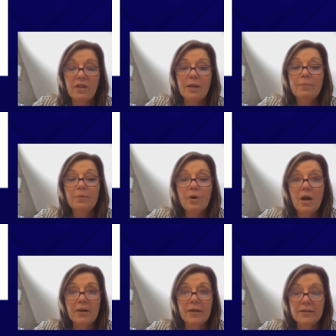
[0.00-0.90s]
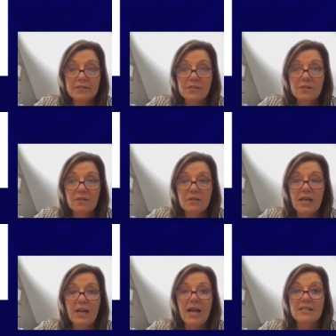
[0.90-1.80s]
a product
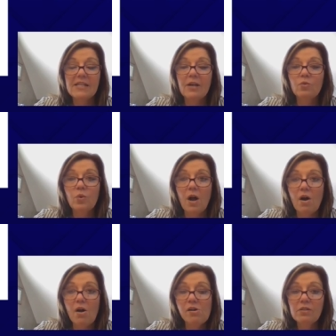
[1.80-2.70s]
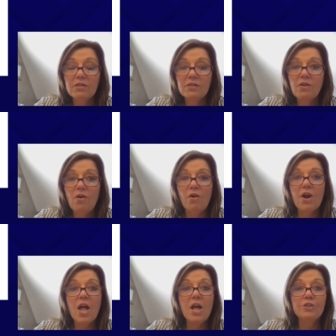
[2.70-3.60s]
that has a raw or
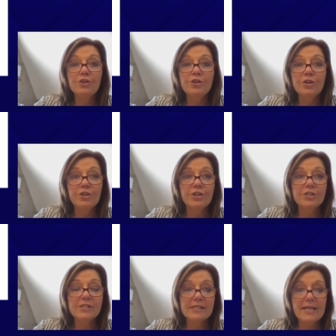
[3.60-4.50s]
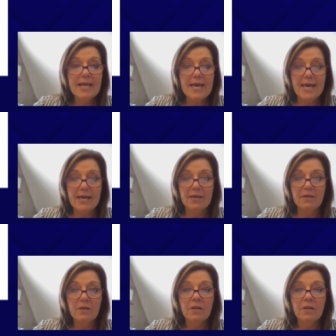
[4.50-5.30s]
undercooked egg,